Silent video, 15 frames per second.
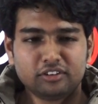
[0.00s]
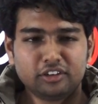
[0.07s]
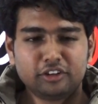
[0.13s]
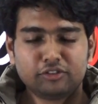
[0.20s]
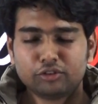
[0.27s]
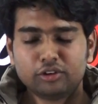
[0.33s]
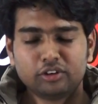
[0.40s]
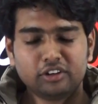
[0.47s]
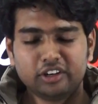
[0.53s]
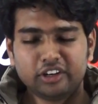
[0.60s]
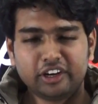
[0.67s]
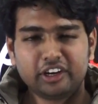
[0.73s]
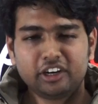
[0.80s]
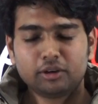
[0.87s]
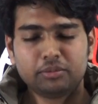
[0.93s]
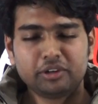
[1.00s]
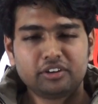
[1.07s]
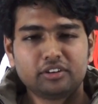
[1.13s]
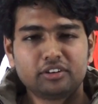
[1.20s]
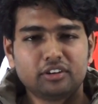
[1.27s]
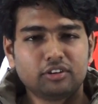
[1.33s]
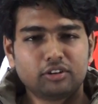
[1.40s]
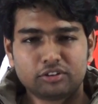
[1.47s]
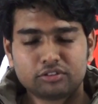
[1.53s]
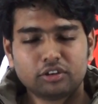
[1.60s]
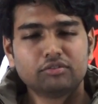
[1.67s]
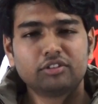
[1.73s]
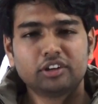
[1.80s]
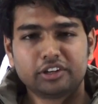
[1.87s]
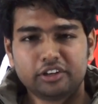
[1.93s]
It will end up in lots
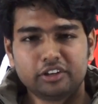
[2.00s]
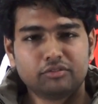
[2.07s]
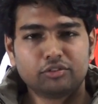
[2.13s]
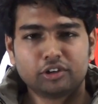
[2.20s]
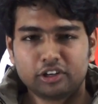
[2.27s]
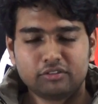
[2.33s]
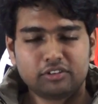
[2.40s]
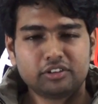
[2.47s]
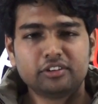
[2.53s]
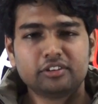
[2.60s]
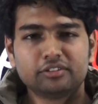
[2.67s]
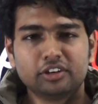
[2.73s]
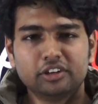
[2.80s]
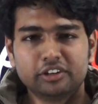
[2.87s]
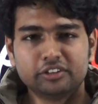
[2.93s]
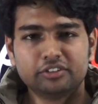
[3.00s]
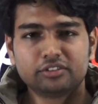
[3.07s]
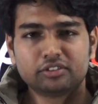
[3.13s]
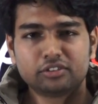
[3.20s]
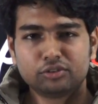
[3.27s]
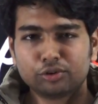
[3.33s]
of learning, whatever the result is.